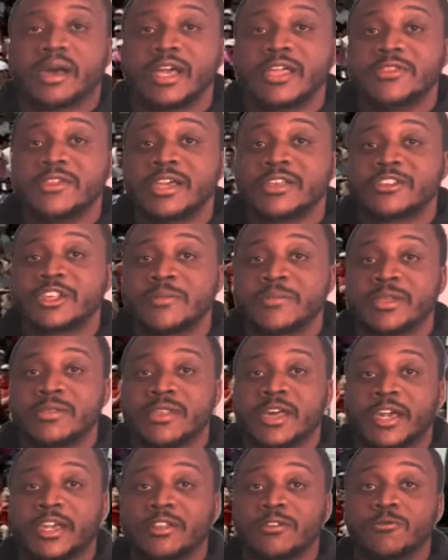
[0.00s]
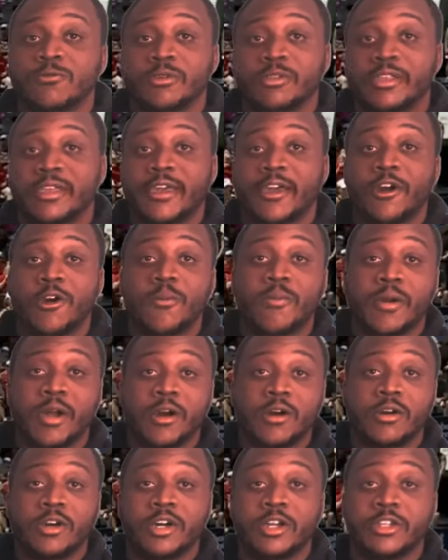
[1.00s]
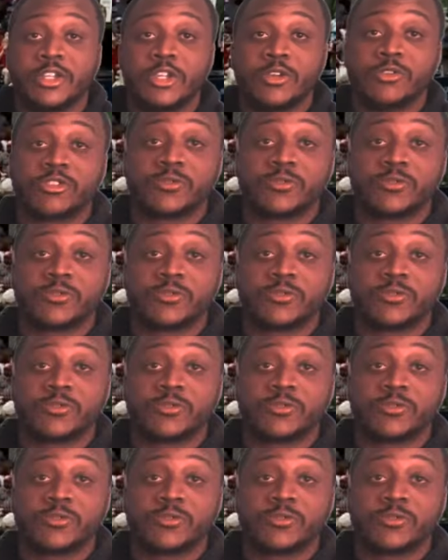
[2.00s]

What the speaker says: I think something that can really help out a new